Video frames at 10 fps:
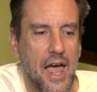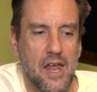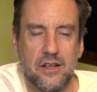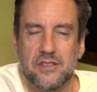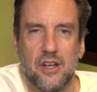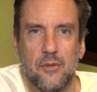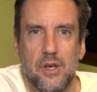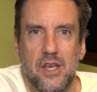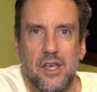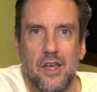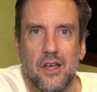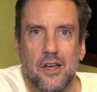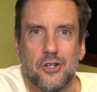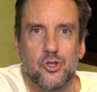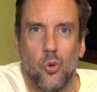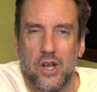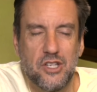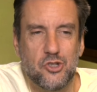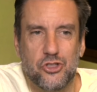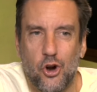and it's going to be
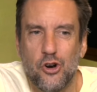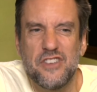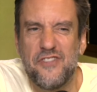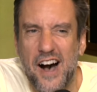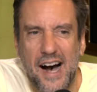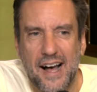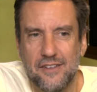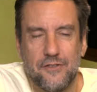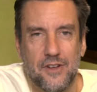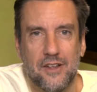2035,